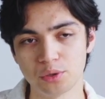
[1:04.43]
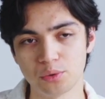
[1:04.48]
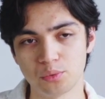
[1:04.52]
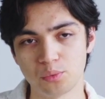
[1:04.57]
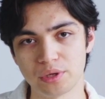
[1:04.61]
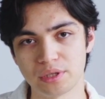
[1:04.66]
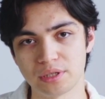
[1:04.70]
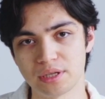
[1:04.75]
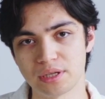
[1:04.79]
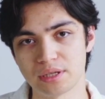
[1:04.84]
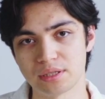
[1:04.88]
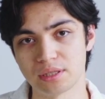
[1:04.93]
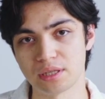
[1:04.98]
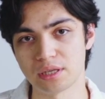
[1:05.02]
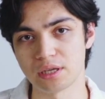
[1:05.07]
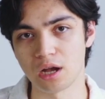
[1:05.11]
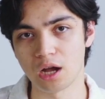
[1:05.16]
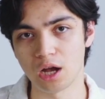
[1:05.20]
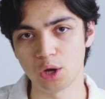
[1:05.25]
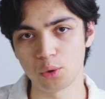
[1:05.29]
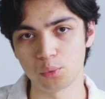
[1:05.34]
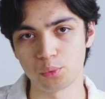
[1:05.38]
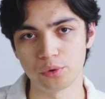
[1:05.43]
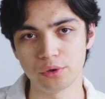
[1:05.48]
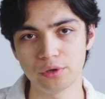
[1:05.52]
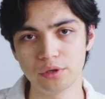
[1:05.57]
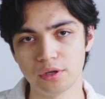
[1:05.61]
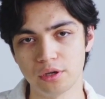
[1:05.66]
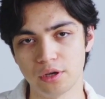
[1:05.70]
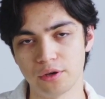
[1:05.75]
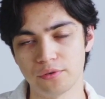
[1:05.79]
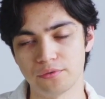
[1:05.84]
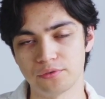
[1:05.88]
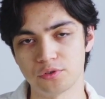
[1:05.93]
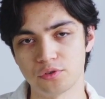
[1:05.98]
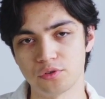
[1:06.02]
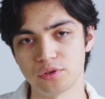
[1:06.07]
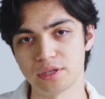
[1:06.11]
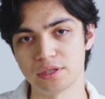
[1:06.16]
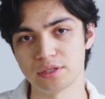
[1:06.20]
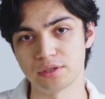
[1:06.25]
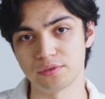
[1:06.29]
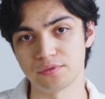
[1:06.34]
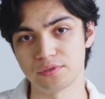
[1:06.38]
which is the heartwood of
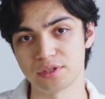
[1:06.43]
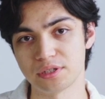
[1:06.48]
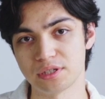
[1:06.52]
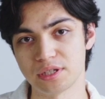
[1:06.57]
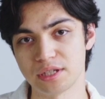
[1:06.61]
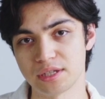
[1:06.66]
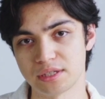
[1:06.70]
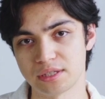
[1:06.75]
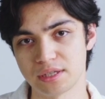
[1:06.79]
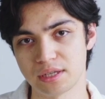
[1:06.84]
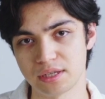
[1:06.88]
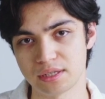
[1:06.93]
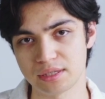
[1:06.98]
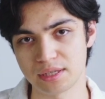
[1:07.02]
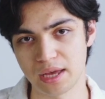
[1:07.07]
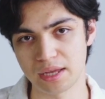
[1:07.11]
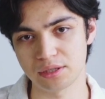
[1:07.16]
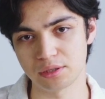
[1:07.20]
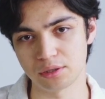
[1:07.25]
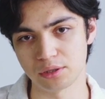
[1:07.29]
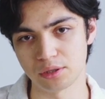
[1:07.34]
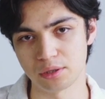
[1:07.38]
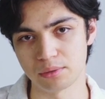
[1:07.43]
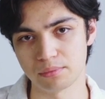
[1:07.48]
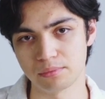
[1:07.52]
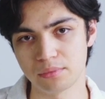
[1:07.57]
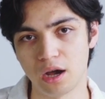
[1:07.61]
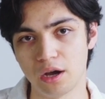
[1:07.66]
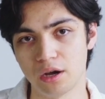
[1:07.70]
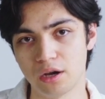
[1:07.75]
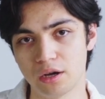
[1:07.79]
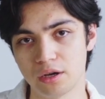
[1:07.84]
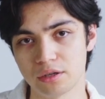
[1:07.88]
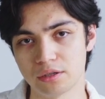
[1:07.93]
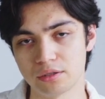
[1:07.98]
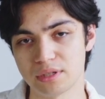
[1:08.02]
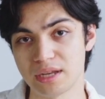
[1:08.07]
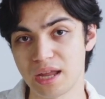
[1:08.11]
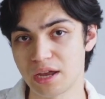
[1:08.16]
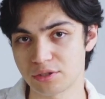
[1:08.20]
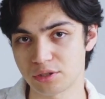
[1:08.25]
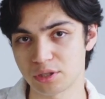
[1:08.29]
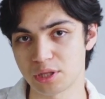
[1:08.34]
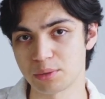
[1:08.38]
trees of the genus Santalum, are
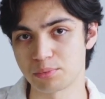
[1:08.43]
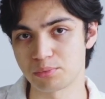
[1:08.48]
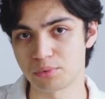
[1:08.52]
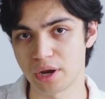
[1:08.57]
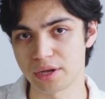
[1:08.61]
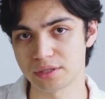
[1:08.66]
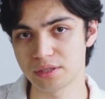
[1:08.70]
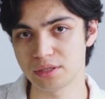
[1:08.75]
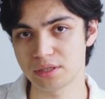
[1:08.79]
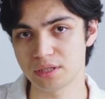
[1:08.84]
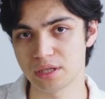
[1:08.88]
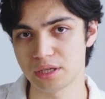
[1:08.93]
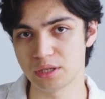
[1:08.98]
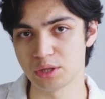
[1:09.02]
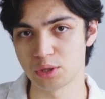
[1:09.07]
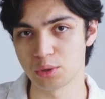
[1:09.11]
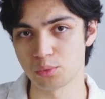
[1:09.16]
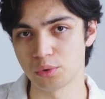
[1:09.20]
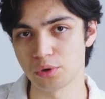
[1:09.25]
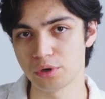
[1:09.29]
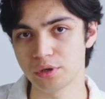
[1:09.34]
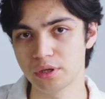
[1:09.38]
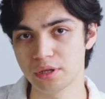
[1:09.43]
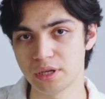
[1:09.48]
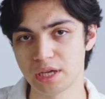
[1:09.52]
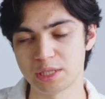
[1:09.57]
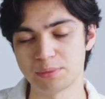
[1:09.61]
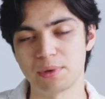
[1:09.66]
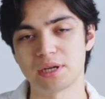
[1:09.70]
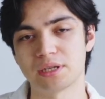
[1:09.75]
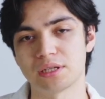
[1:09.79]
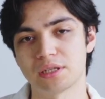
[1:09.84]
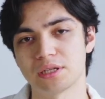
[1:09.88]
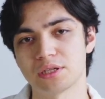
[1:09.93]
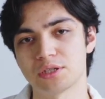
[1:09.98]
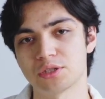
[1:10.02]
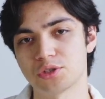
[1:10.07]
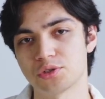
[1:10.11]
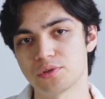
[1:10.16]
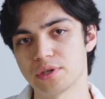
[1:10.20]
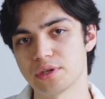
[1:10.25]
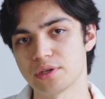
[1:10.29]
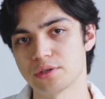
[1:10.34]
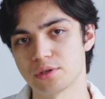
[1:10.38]
naturally present in the wood, especially in
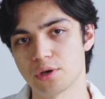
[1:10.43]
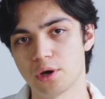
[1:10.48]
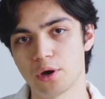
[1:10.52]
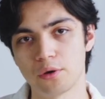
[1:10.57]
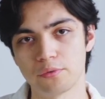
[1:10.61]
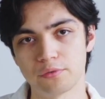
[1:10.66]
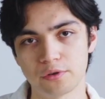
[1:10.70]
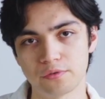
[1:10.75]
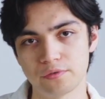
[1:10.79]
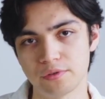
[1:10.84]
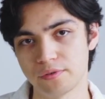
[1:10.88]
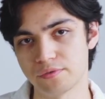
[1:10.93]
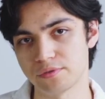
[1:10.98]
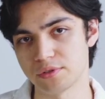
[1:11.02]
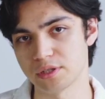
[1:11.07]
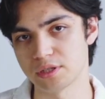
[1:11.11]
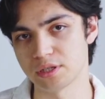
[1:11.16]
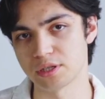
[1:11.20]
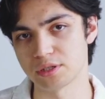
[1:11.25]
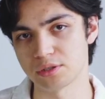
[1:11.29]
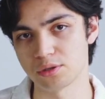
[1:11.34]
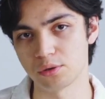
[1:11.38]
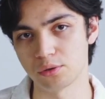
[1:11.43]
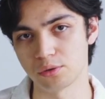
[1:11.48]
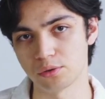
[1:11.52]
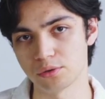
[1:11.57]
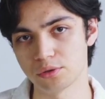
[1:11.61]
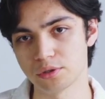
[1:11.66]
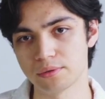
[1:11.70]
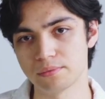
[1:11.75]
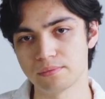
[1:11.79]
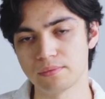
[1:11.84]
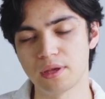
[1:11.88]
trees over 15 years old.